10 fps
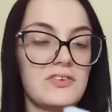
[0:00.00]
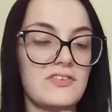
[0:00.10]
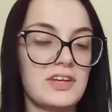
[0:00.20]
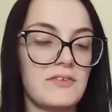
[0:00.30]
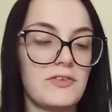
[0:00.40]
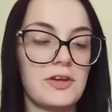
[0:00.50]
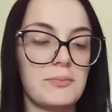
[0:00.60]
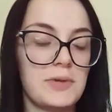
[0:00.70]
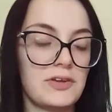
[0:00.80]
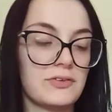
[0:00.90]
to see if the
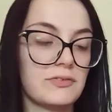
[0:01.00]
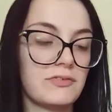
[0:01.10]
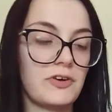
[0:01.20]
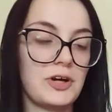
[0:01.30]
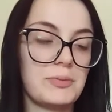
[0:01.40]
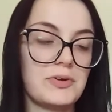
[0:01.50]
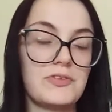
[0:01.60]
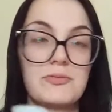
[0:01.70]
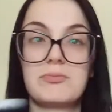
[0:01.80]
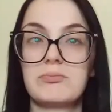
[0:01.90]
mix of fibres